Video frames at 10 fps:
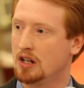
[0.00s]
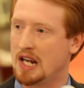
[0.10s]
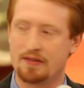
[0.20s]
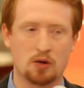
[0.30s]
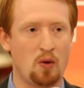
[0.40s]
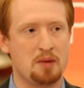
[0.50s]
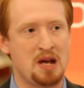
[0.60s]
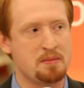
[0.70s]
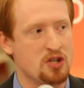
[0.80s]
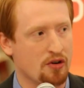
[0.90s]
even when
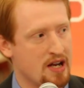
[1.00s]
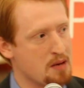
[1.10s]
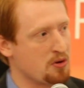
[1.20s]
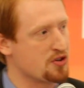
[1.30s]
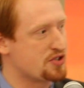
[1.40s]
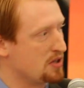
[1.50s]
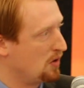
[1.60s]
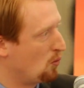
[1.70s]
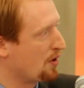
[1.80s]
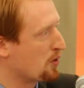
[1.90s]
maybe your
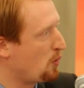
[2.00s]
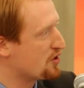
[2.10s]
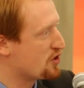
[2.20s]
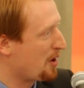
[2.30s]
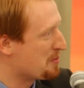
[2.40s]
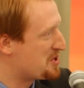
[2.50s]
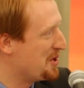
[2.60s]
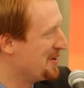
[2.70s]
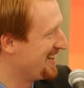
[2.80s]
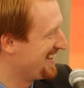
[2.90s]
neighbors wonder what you're up to.
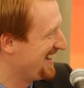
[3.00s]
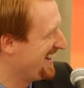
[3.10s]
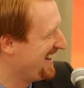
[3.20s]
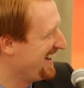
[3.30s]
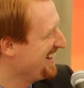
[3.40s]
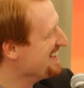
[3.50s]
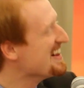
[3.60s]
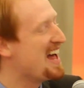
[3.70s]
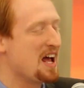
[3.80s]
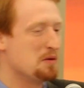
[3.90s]

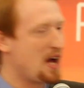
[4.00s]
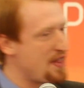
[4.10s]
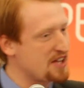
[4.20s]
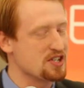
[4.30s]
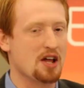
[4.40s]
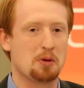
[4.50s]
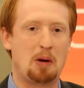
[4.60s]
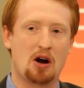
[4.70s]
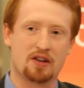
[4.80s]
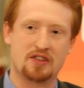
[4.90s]
And that's another
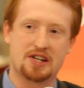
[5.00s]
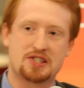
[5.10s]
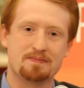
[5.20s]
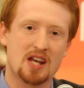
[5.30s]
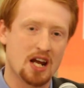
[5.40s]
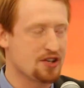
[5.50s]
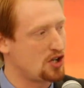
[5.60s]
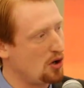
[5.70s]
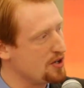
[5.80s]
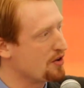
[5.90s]
part of this, is
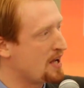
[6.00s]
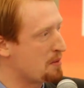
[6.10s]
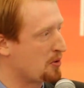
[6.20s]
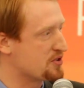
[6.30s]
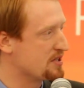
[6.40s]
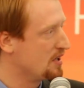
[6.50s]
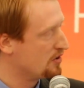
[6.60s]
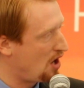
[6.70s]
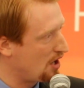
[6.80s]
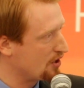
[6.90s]
go to your neighbors,
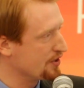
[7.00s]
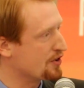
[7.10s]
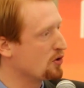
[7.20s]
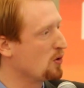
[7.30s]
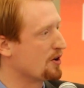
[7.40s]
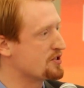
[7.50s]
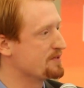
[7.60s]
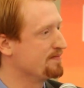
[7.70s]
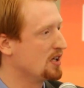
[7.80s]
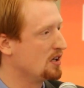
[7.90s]
knock on their
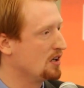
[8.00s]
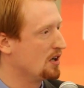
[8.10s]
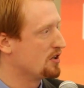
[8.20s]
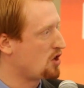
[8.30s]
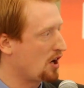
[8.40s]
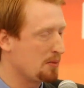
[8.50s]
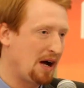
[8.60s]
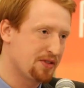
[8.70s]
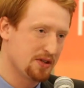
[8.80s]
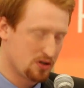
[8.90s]
doors, talk
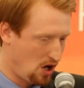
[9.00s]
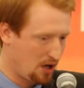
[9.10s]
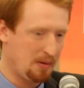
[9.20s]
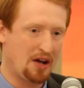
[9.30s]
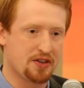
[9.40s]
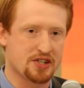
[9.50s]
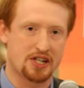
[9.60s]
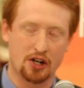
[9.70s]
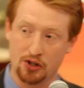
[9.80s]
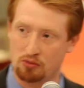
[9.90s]
about this,
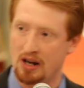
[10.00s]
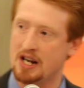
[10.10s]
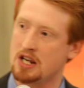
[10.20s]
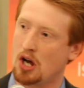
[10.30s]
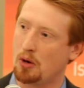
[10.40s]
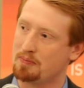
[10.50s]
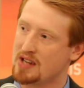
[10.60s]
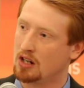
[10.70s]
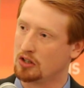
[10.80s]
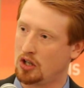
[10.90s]
get on the radio,
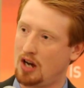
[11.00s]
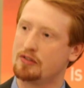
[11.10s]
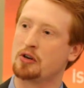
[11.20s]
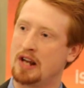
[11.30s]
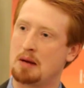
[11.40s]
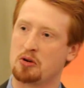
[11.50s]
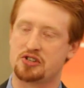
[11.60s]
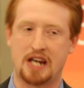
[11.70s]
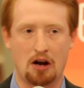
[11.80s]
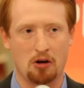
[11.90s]
love your
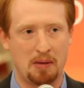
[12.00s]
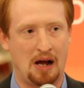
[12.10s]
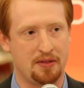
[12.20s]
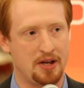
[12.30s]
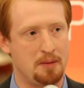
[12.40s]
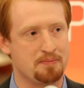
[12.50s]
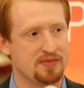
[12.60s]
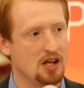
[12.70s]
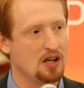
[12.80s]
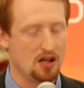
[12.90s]
neighbors, care about them,
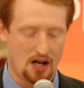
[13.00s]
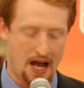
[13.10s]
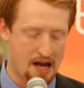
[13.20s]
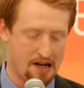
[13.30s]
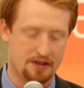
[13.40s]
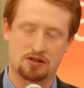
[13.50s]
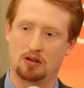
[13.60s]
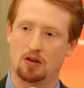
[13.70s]
and